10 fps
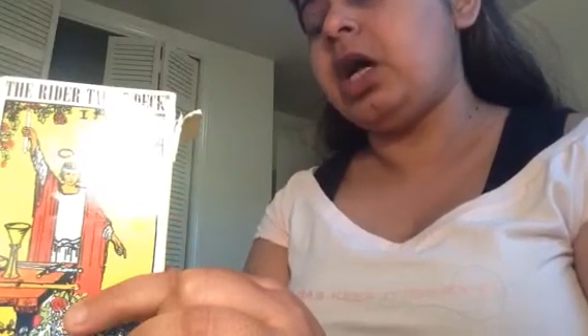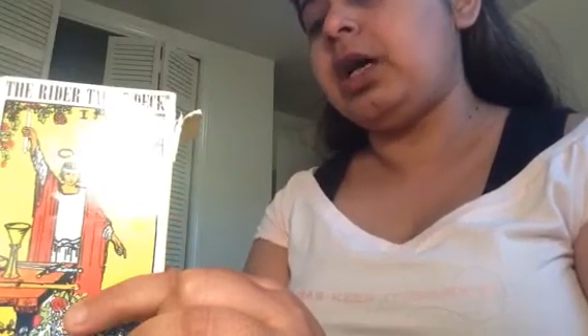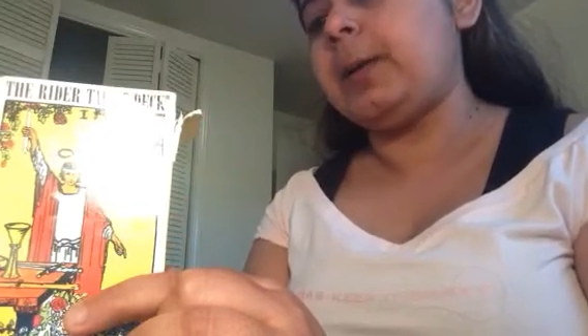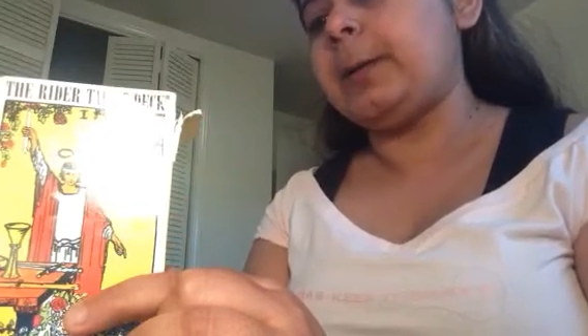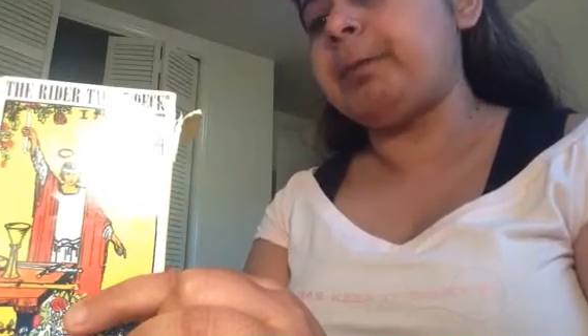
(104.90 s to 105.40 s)

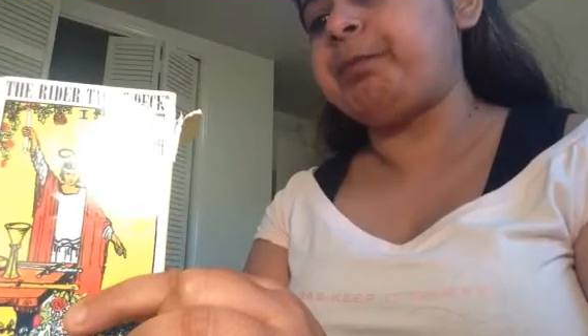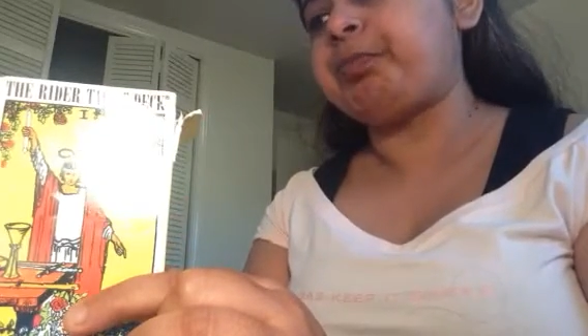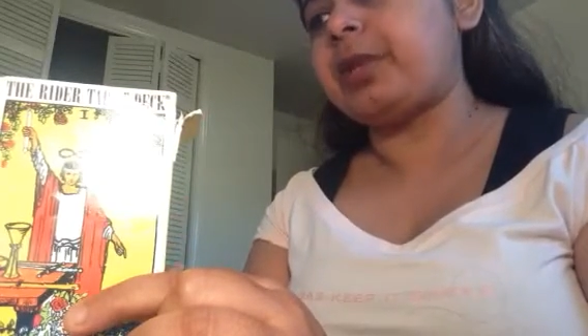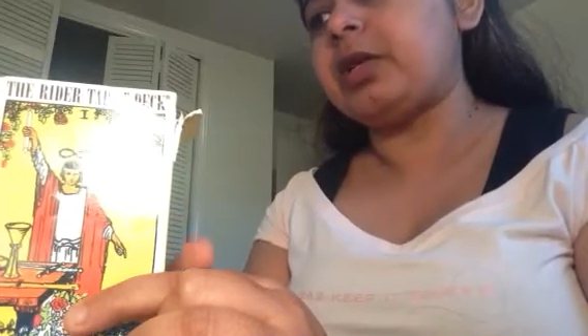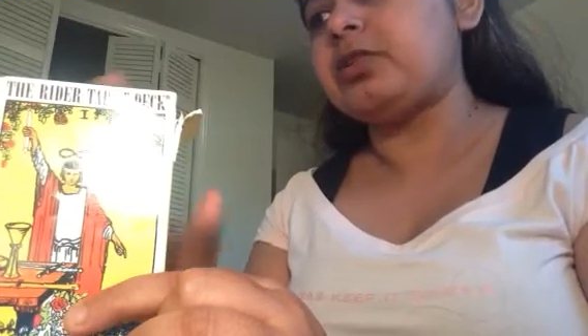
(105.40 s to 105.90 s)
um
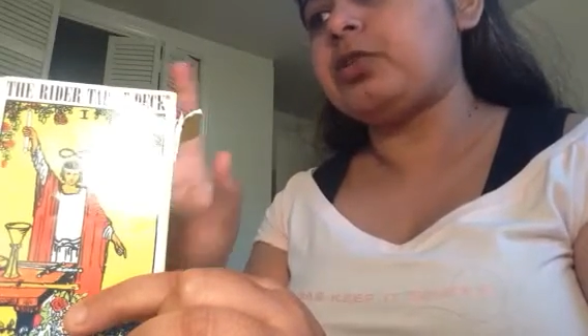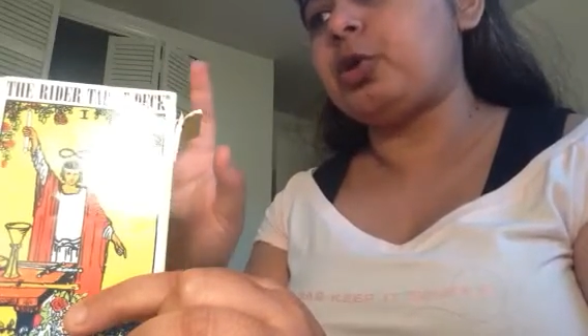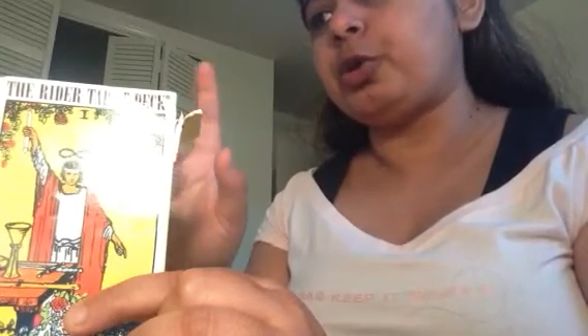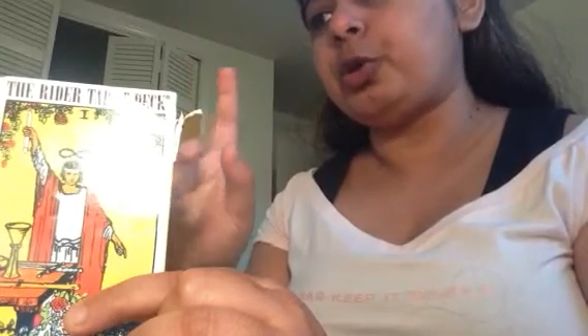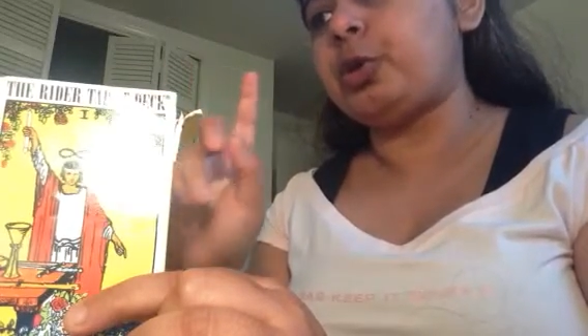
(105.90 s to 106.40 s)

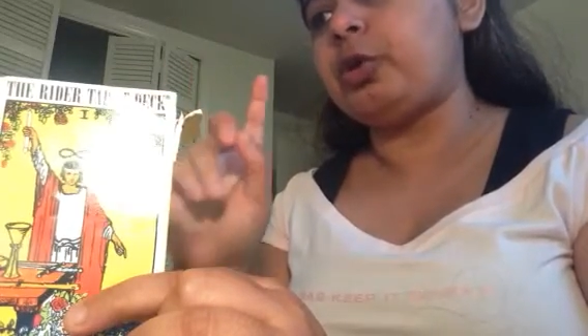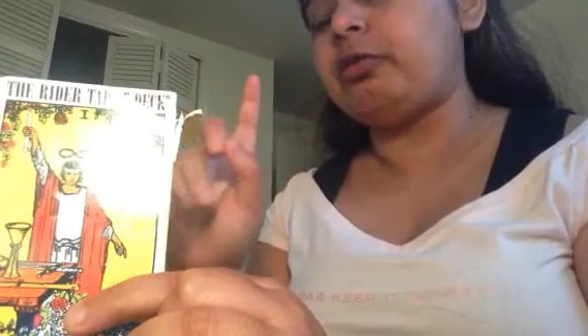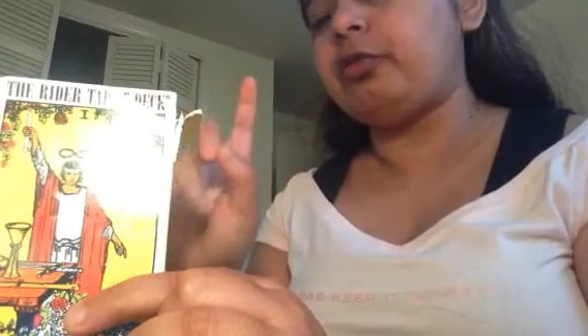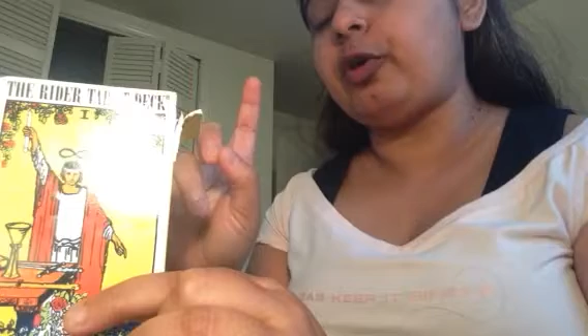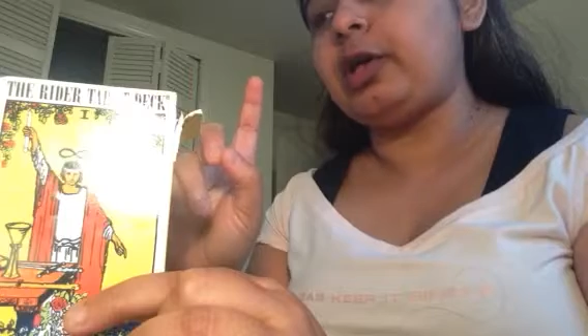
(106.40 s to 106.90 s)
so
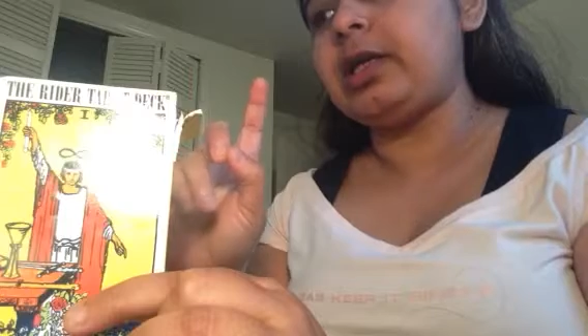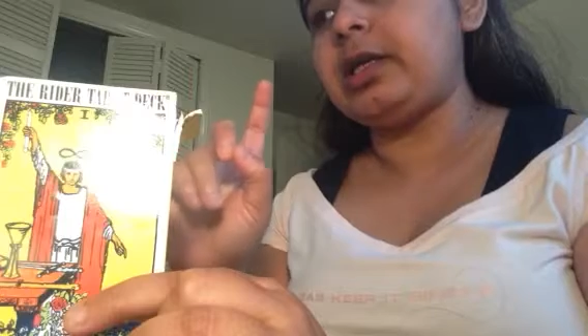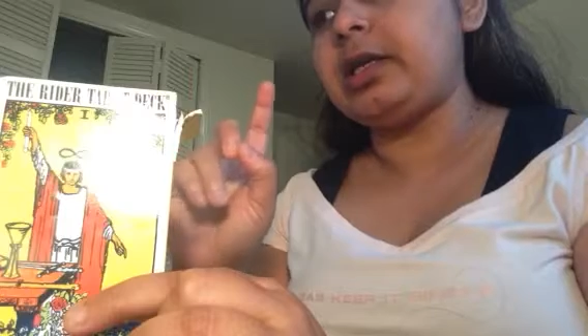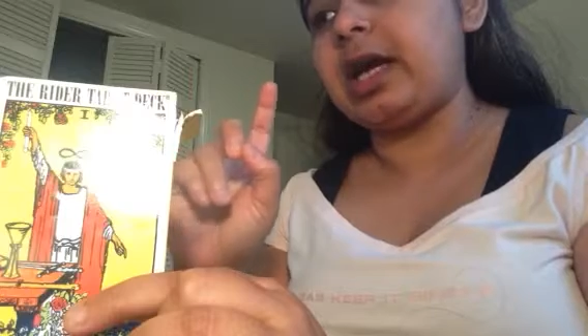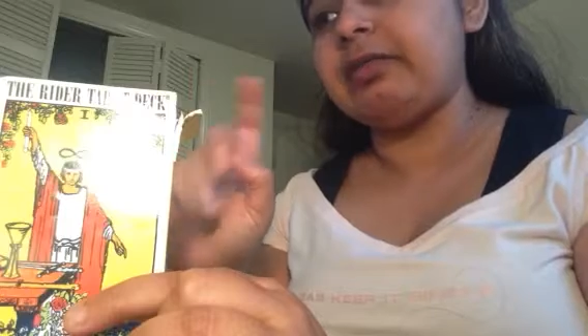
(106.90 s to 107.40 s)
what
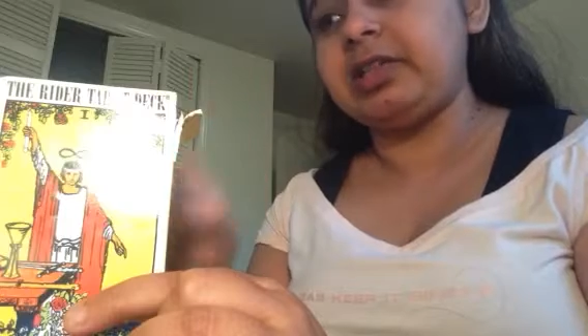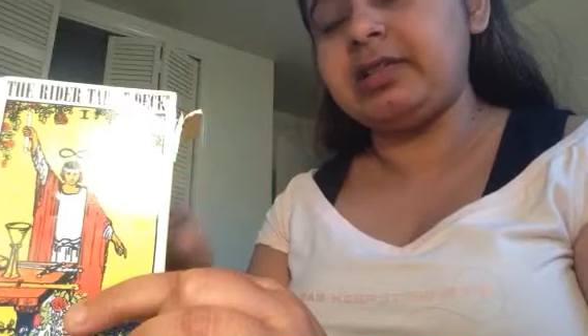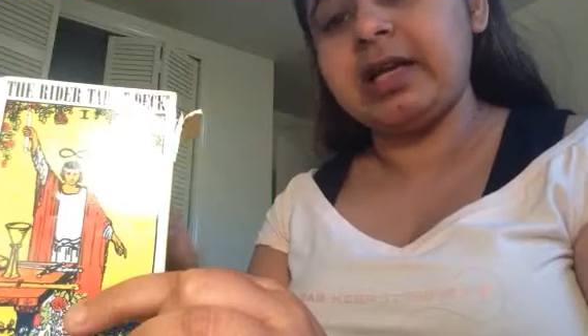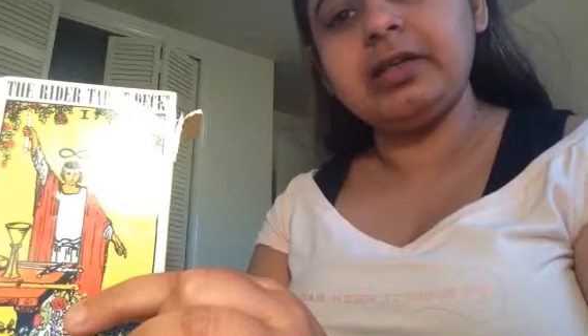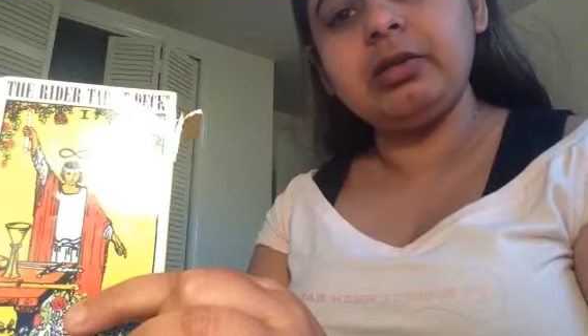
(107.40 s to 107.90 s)
I've
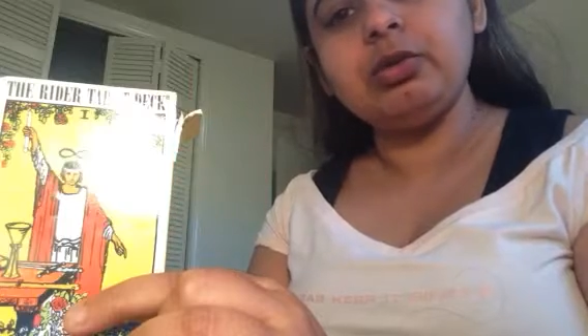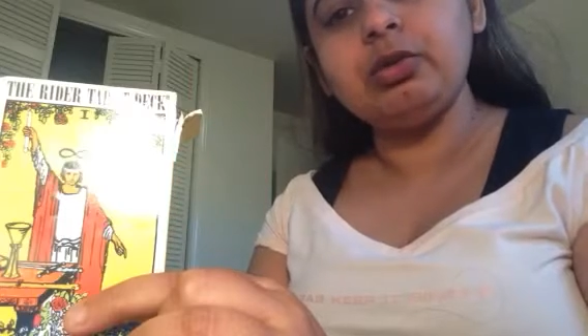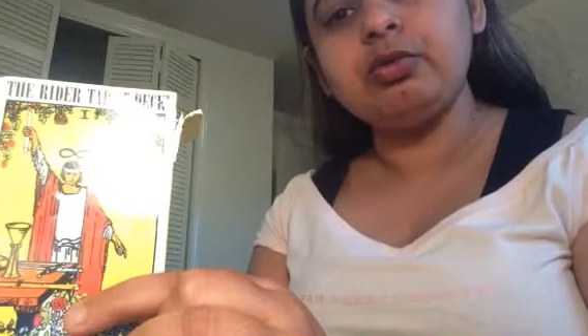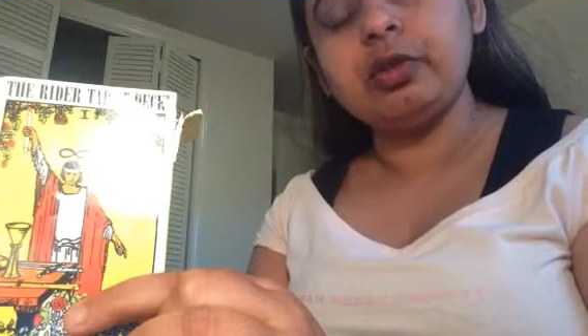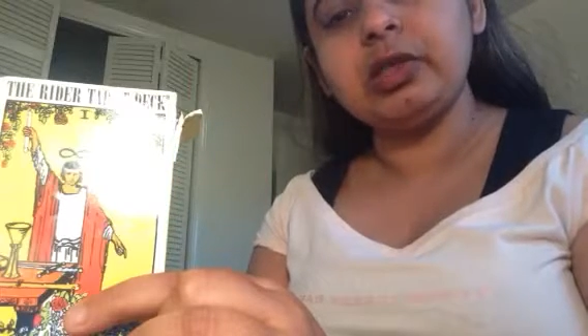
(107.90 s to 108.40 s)
decided to
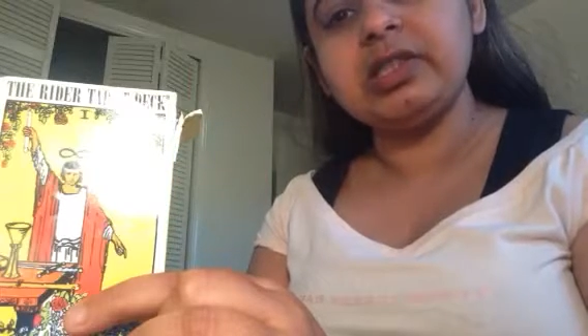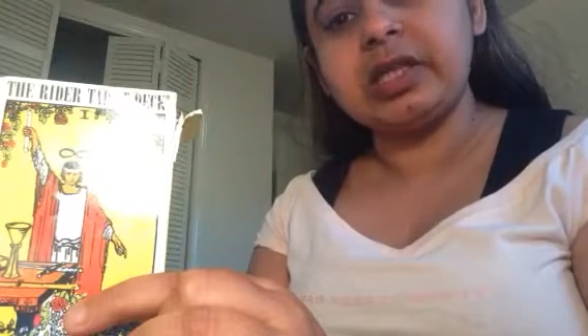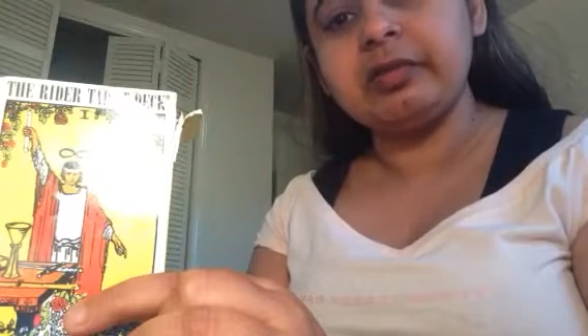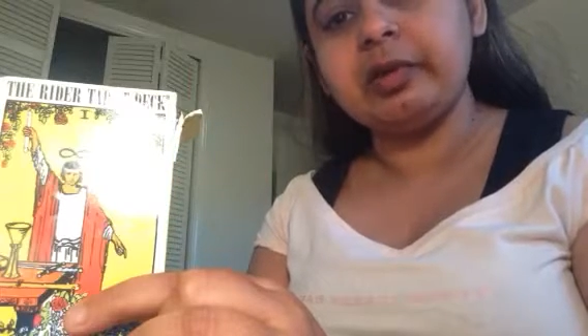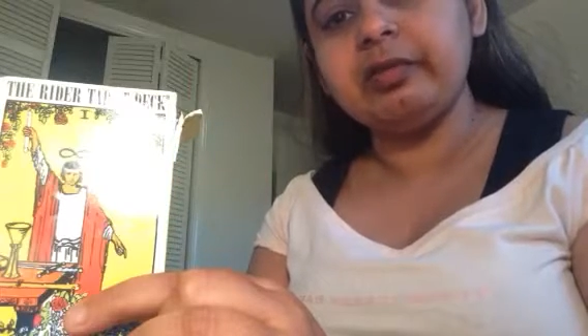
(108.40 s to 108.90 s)
do for the
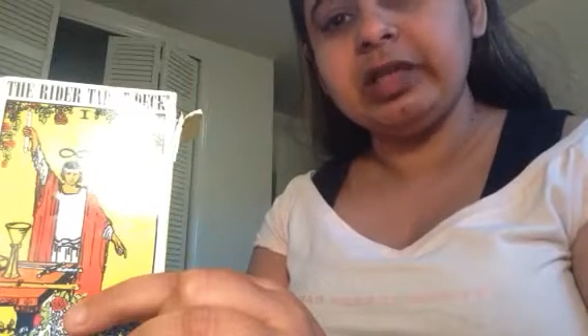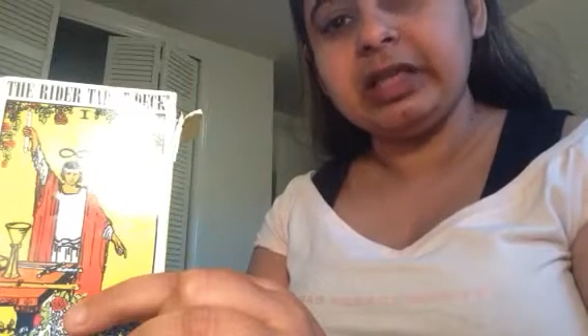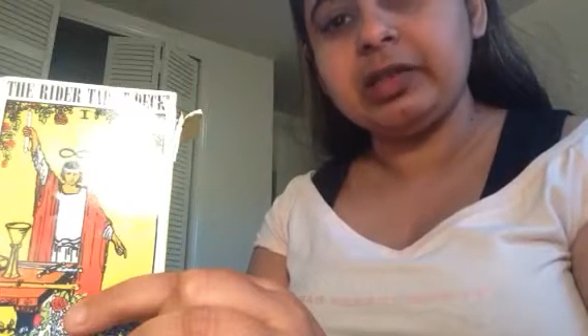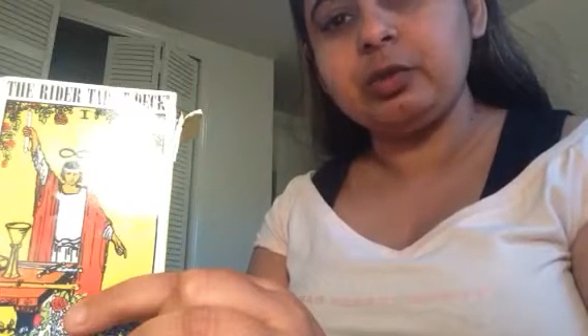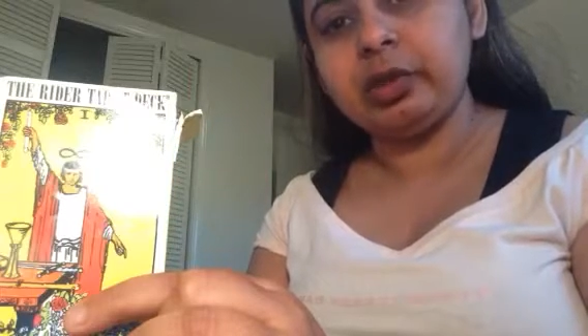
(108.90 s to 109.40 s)
general
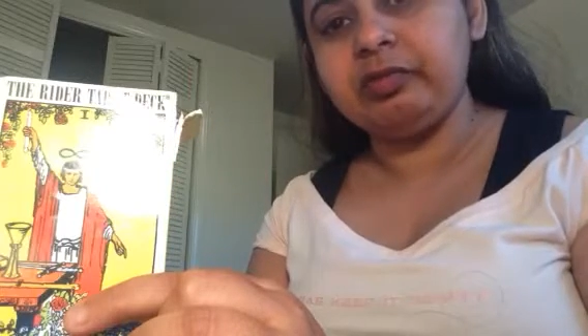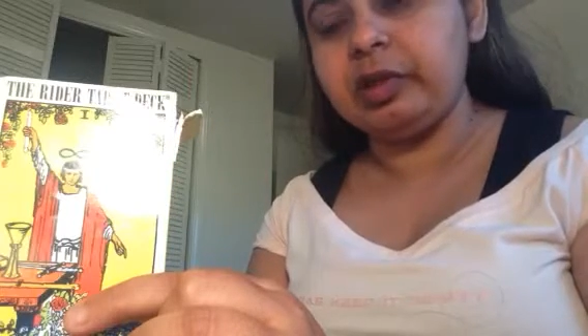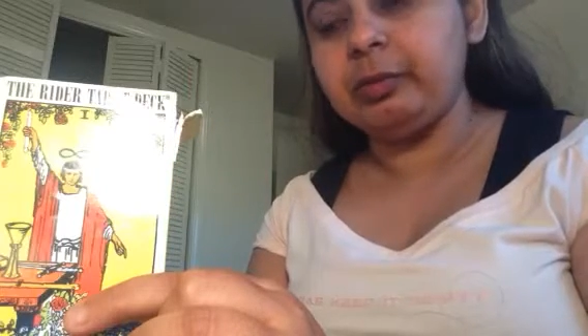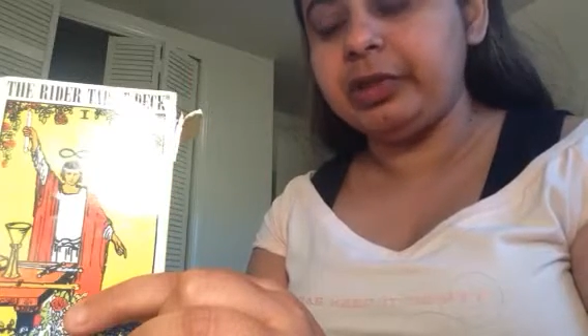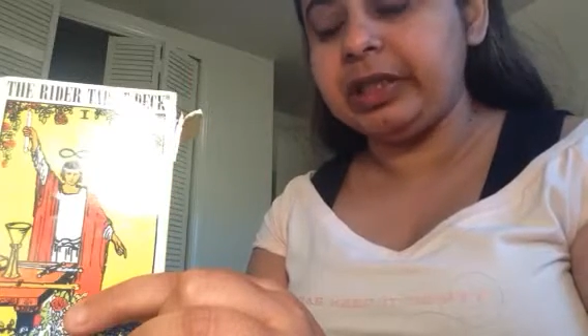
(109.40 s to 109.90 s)
weekend twin
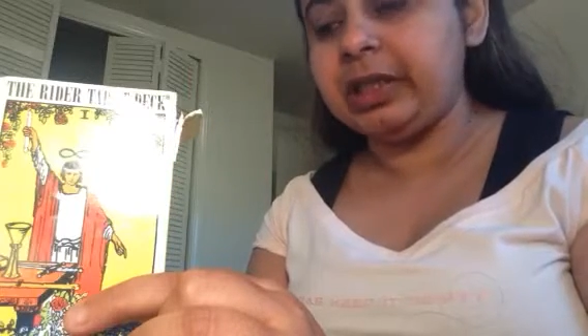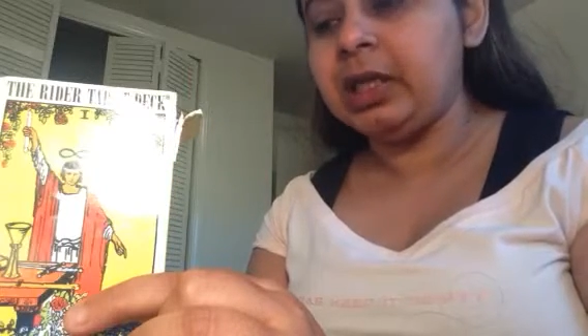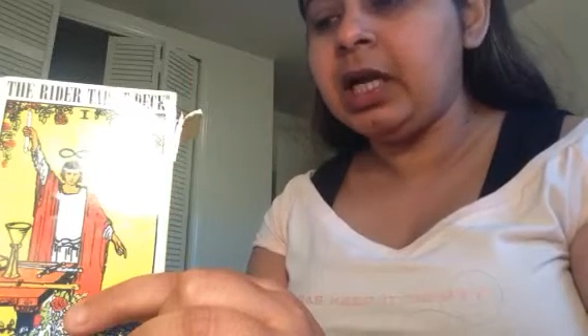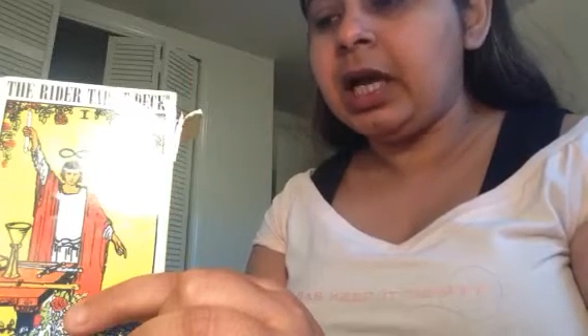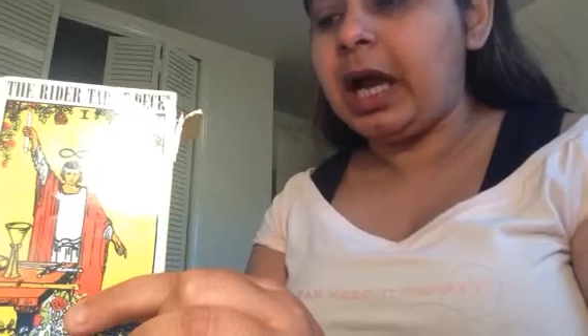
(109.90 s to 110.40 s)
flame reading,